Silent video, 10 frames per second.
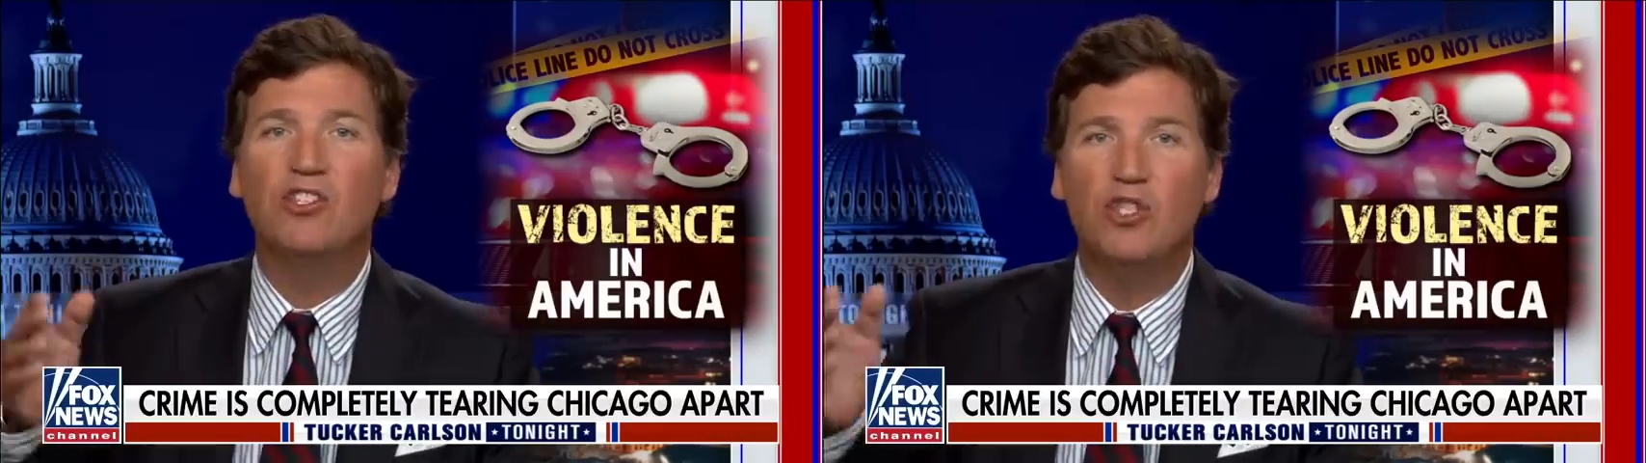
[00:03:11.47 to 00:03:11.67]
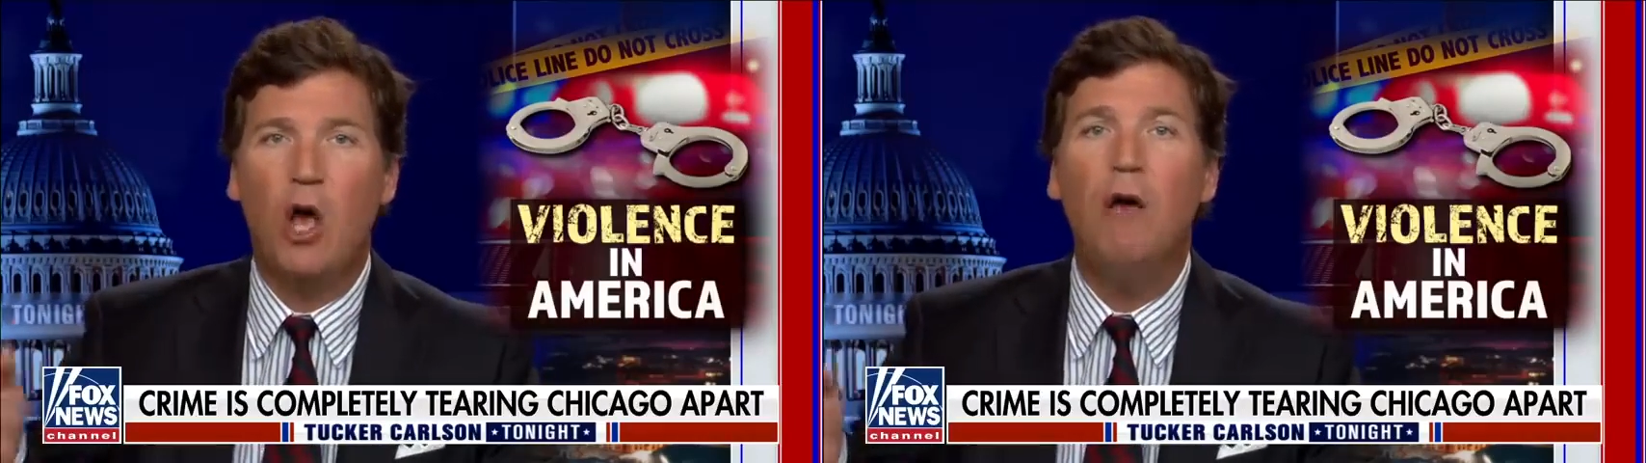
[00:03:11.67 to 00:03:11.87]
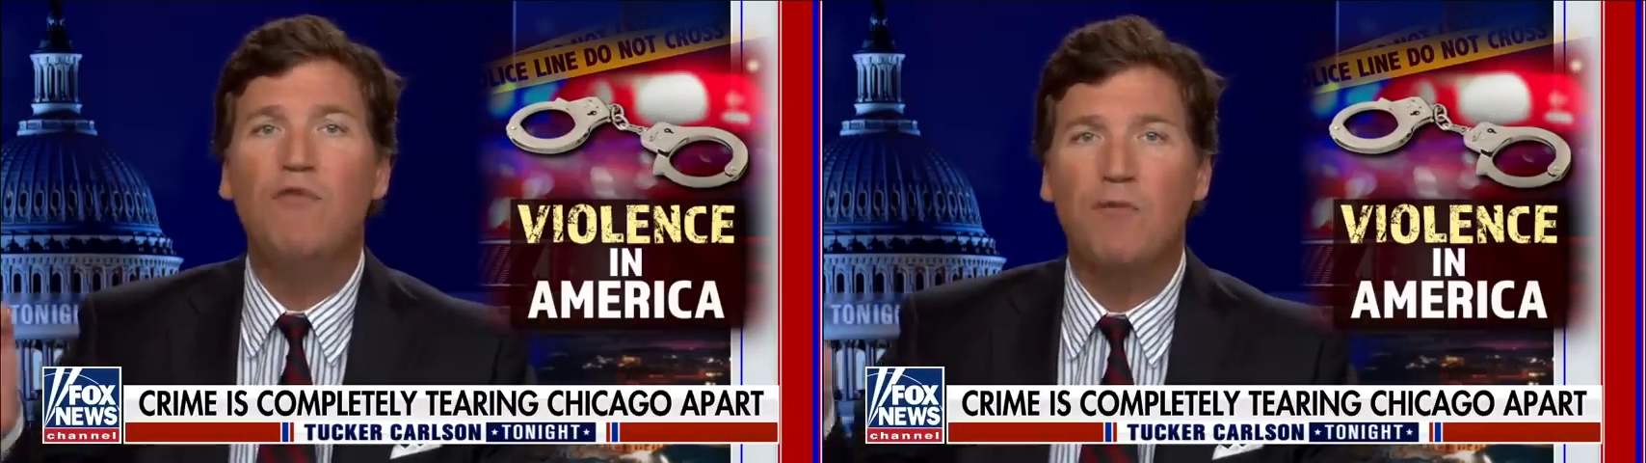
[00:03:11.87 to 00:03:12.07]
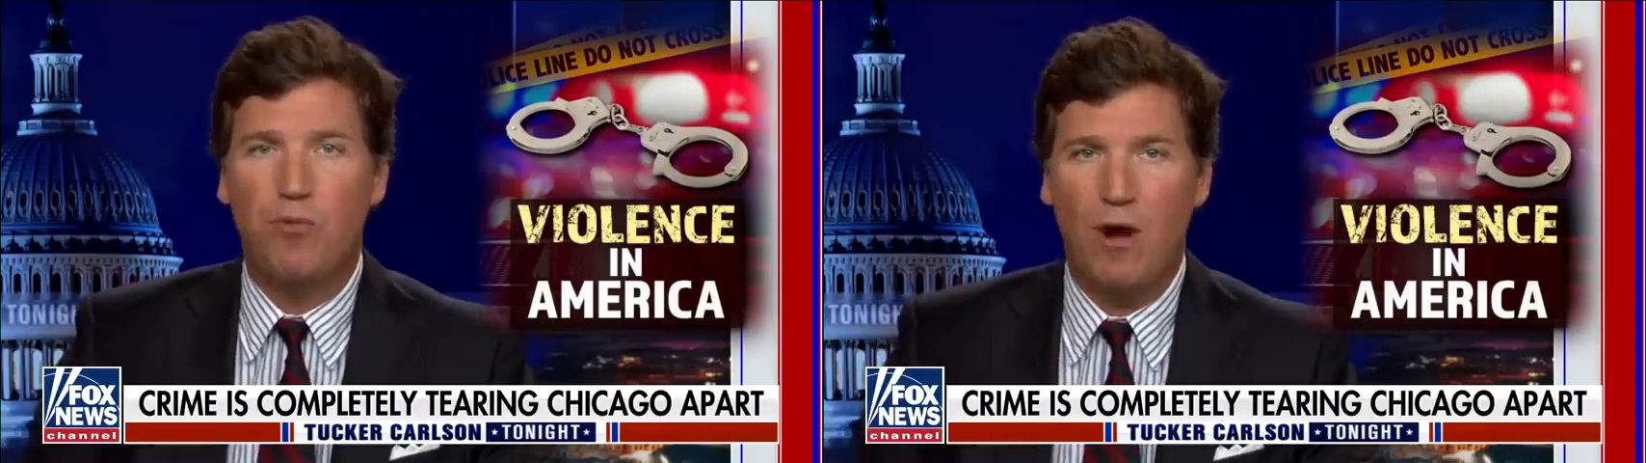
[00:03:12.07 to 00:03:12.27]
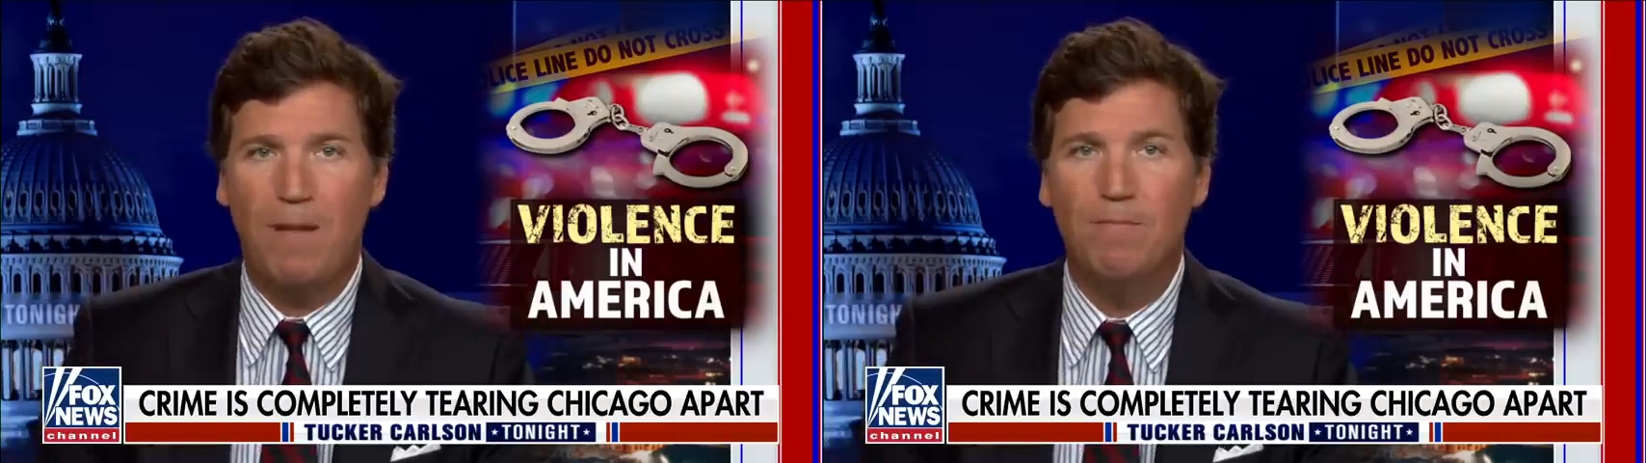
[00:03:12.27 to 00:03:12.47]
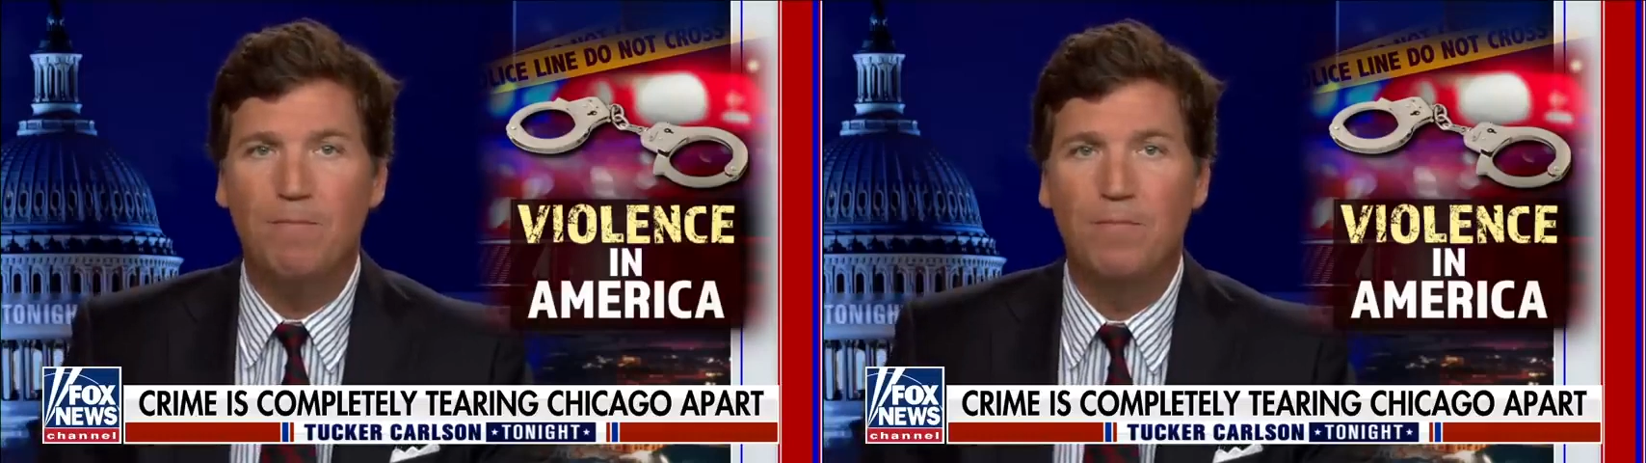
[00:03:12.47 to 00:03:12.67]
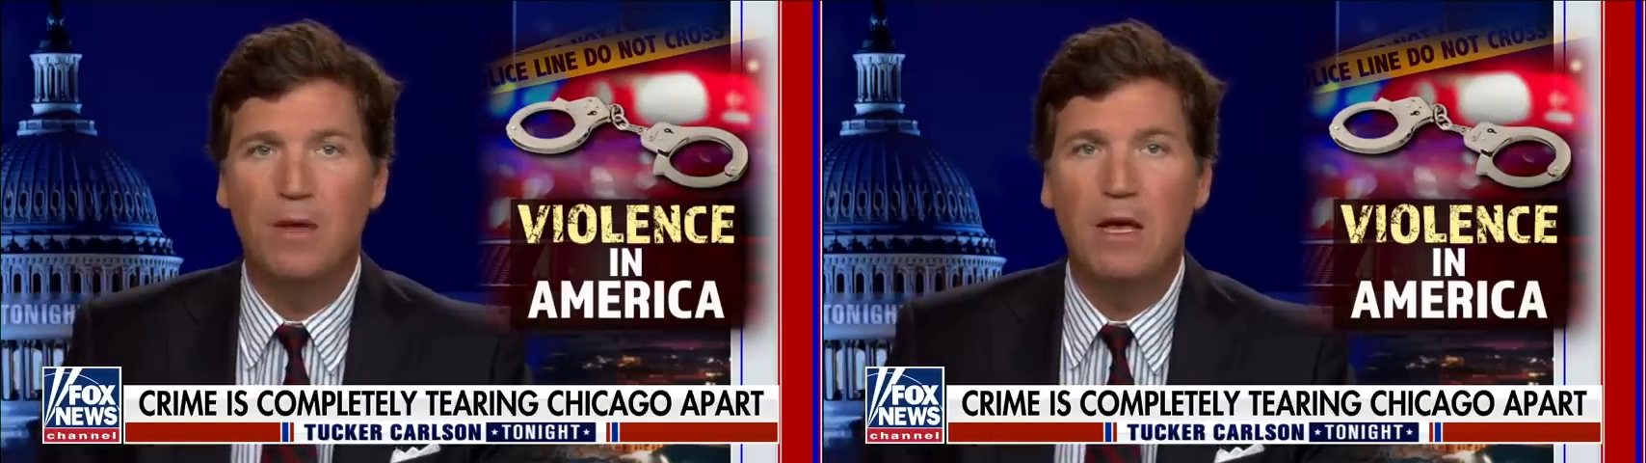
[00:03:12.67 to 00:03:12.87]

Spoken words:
solved the problem,